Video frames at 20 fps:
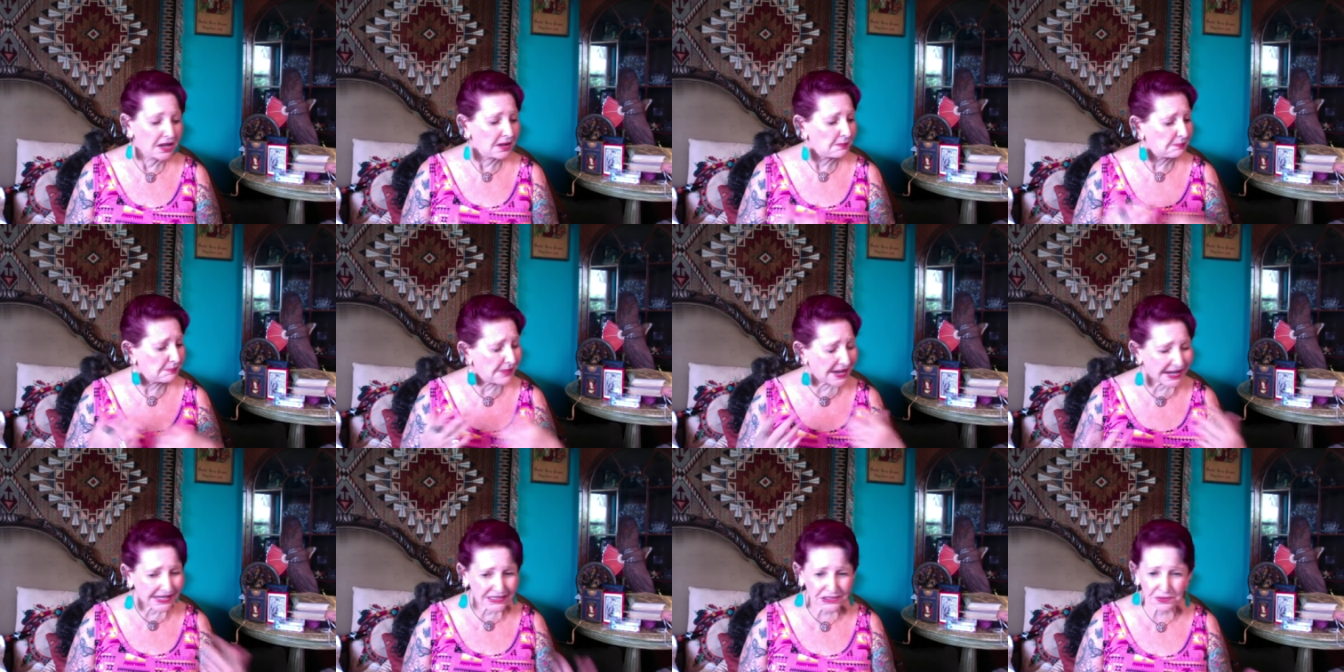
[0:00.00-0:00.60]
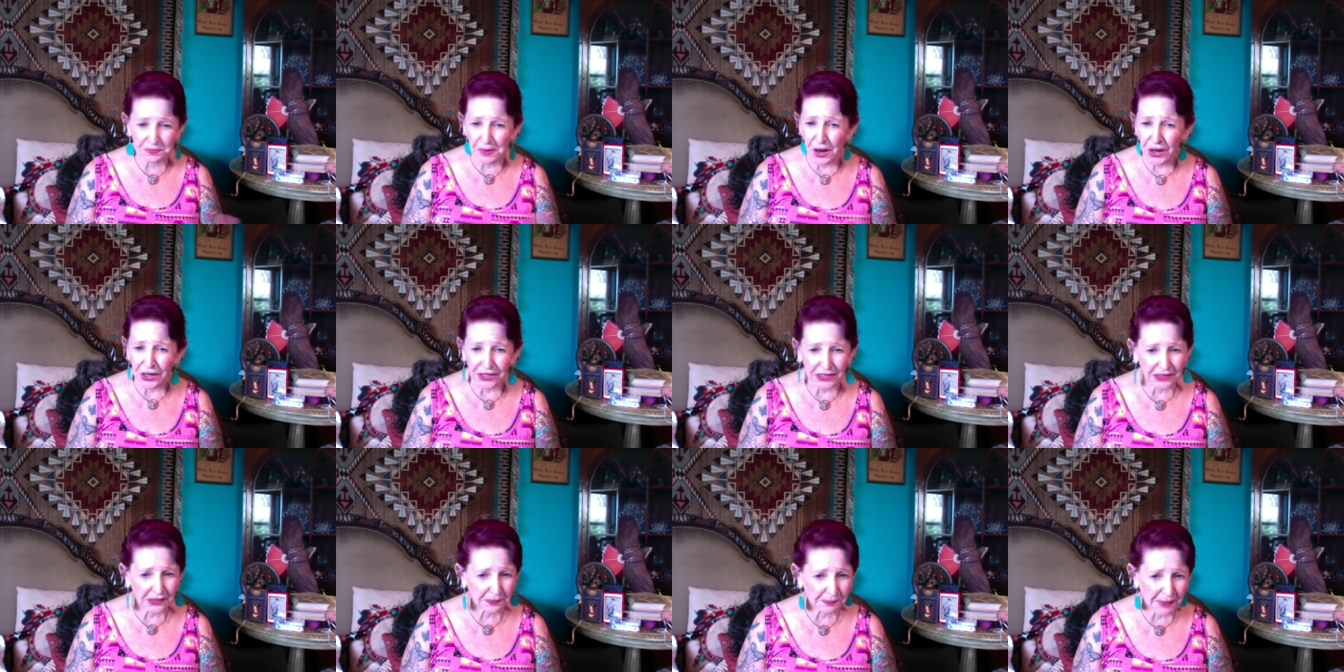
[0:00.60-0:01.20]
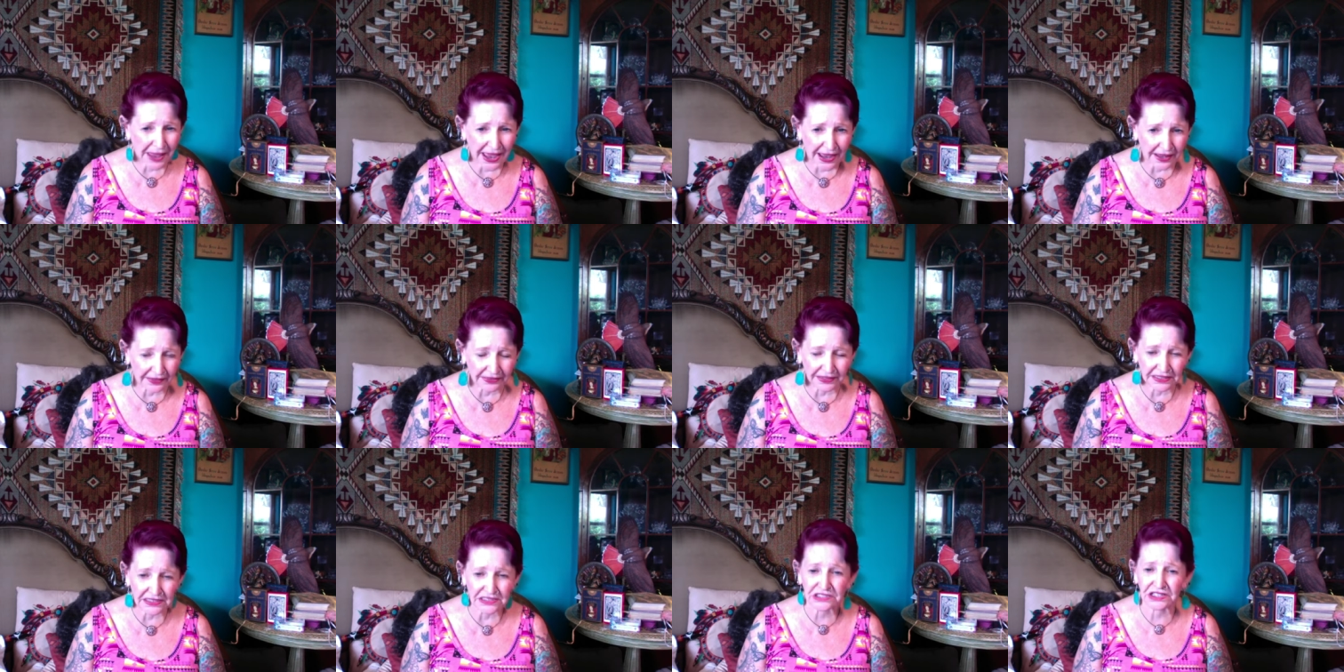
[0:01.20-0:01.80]
Biggest part of the path
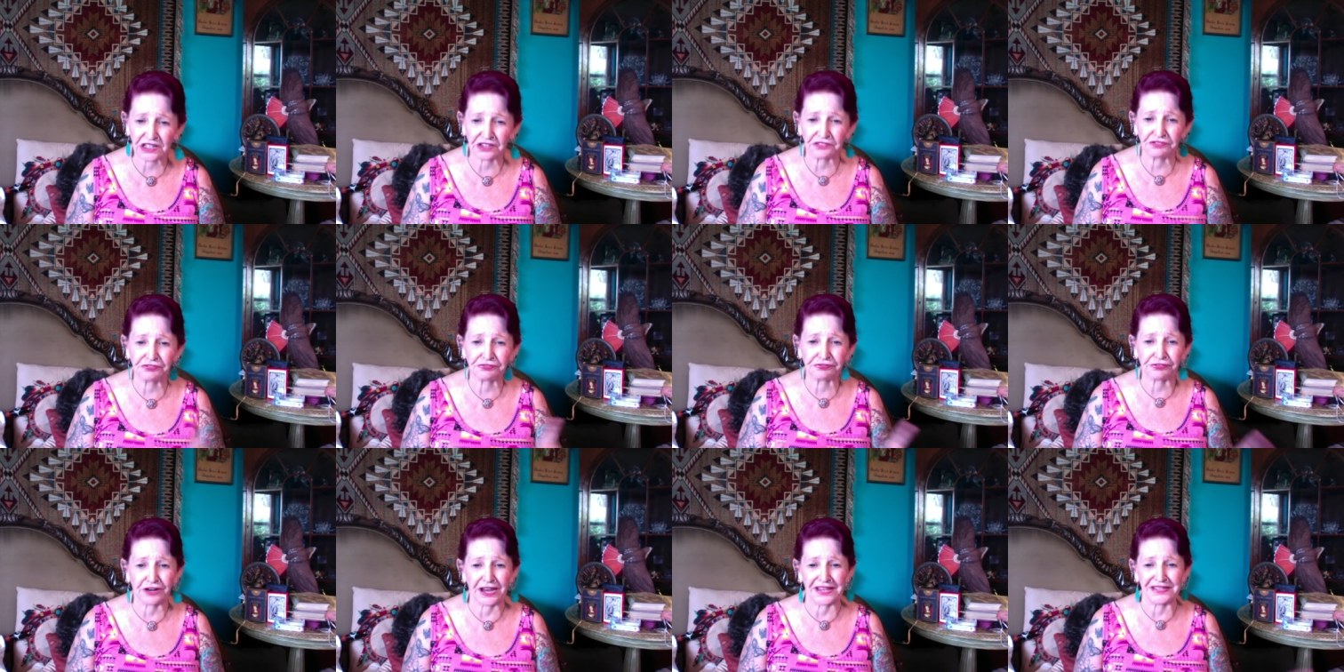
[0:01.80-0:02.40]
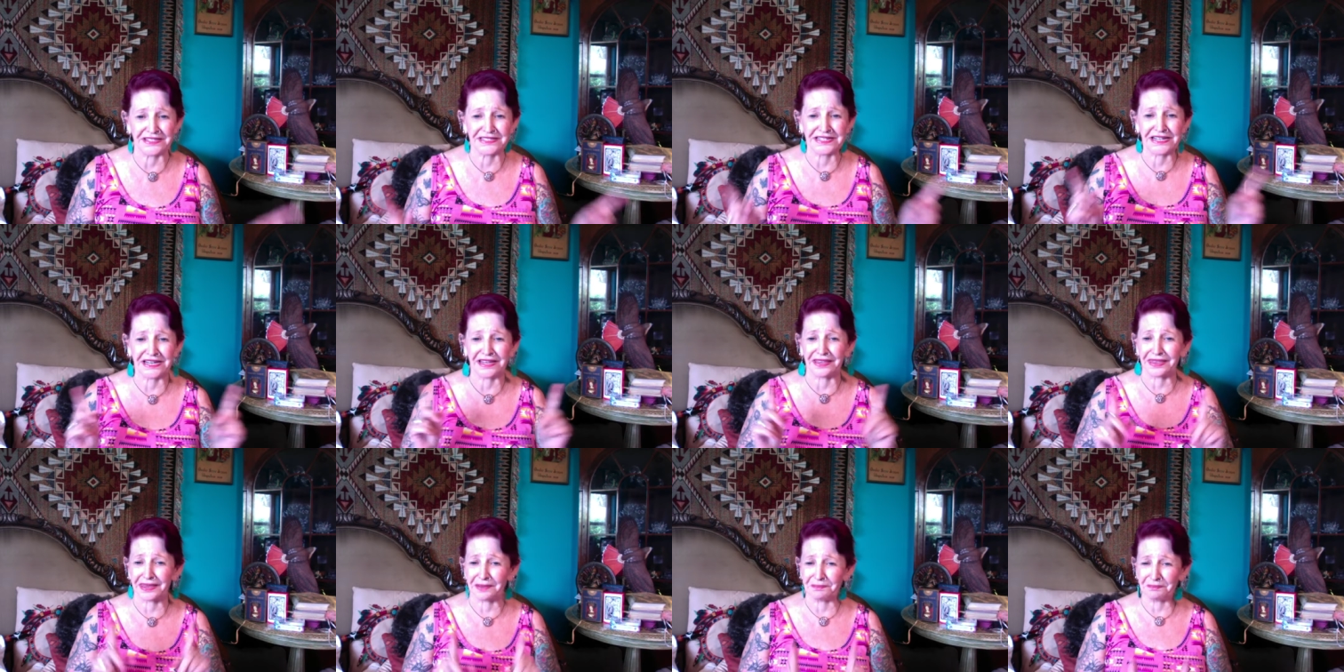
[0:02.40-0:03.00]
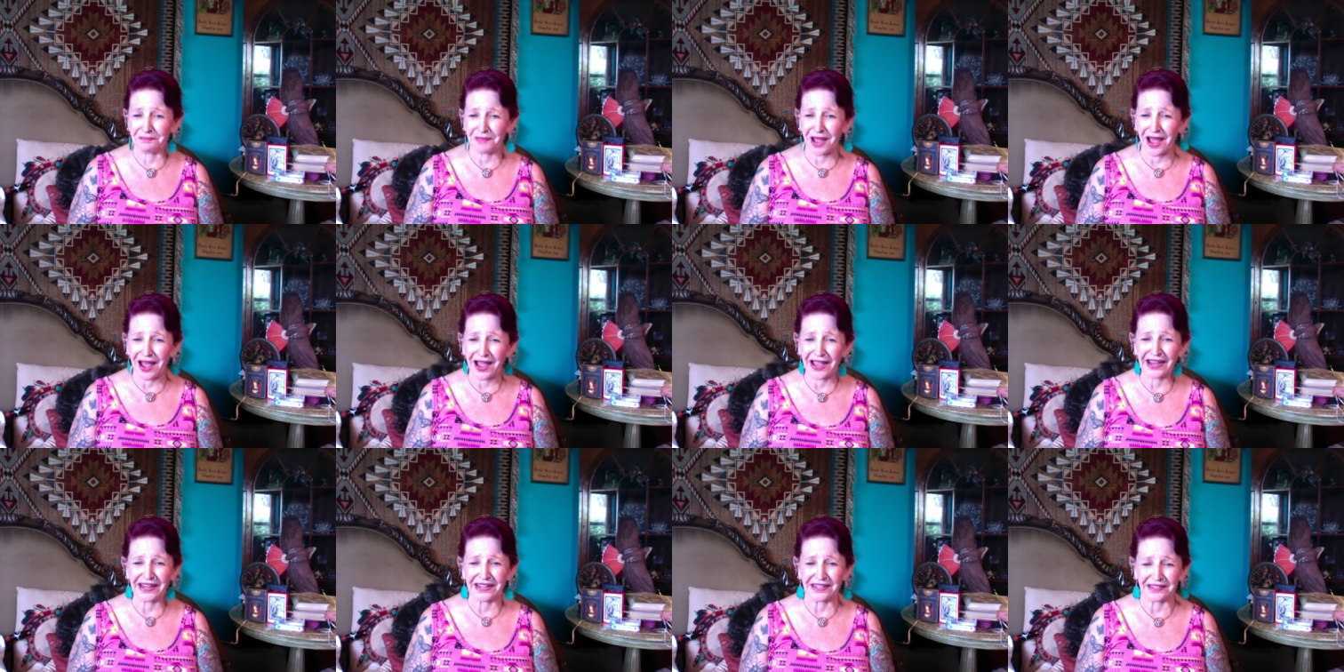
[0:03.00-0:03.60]
is confronting the
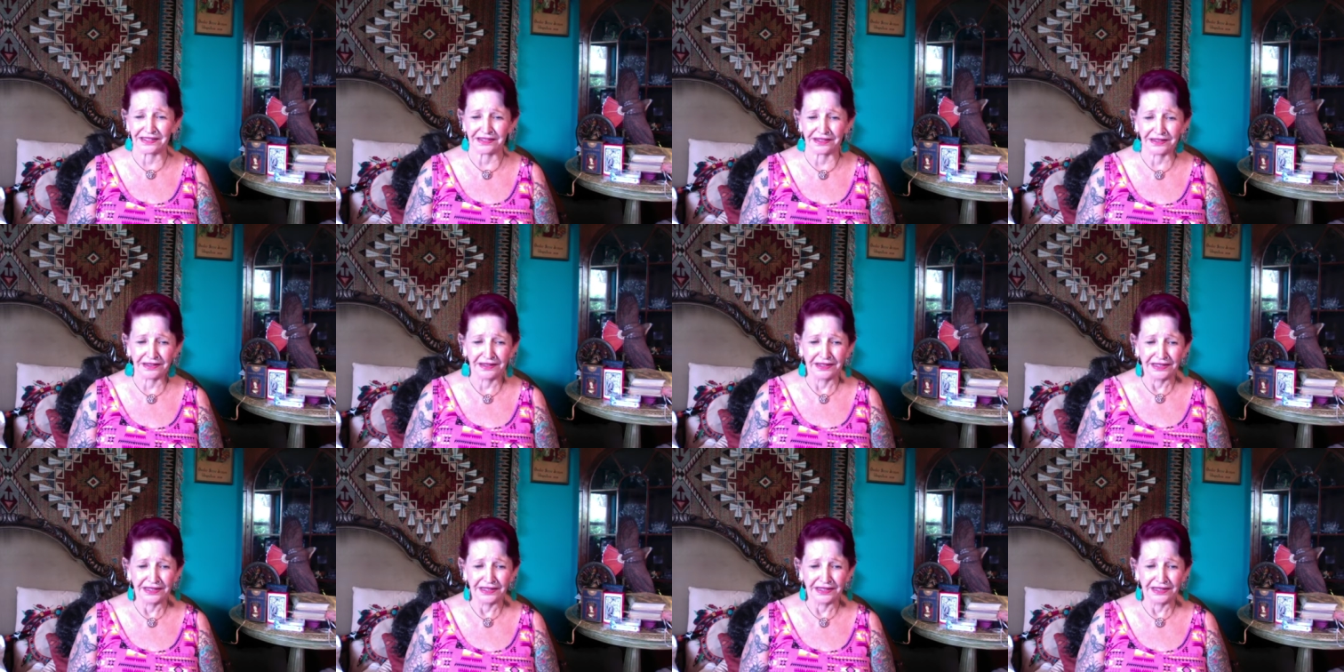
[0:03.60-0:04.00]
mind.